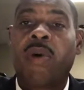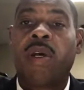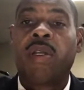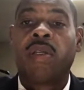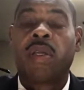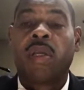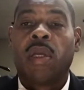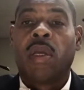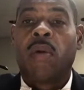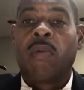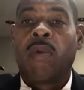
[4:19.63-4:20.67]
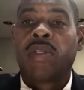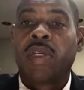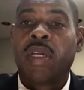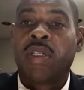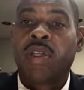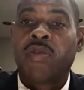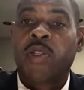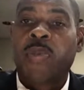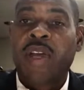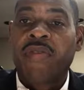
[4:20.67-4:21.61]
Welcome everyone once
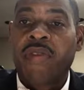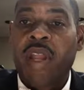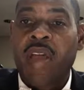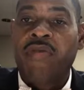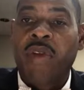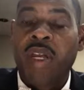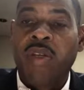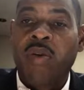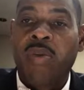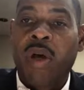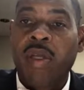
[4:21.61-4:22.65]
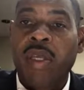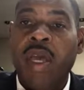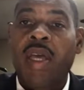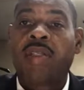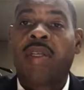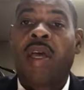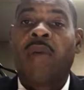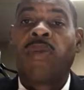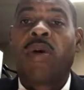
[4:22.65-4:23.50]
again to the Respect for Life radio broadcast.